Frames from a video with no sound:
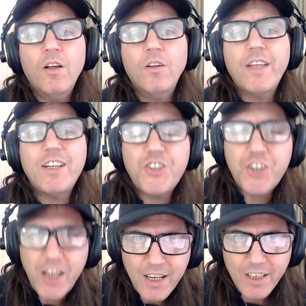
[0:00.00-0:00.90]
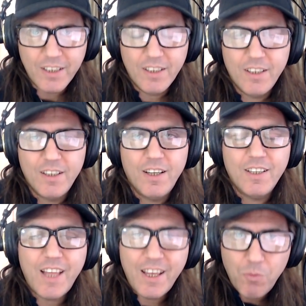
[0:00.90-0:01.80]
They cheated.
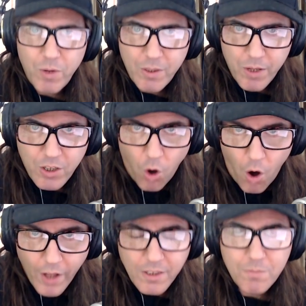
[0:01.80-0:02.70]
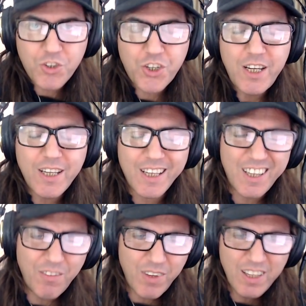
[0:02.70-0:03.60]
They we we caught them cheating,
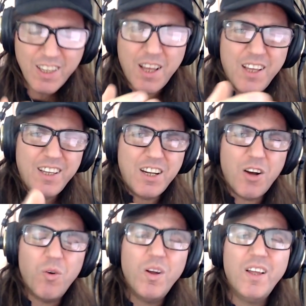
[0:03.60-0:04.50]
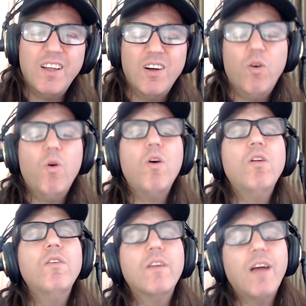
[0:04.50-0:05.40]
giving, you know,
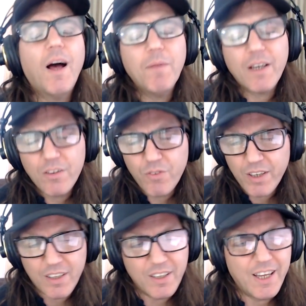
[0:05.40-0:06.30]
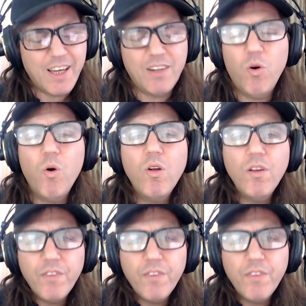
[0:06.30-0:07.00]
all the, I'm not going to relitigate all of